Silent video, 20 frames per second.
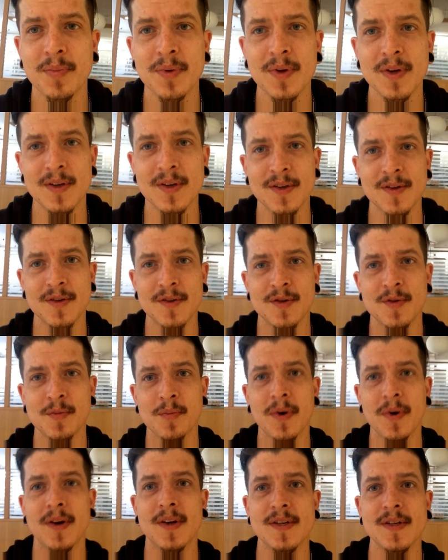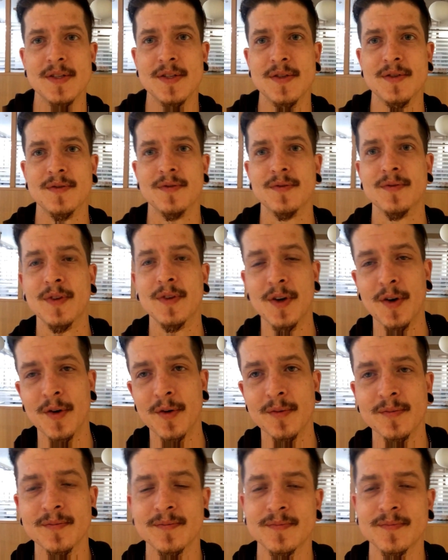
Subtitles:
big, humongous, you know,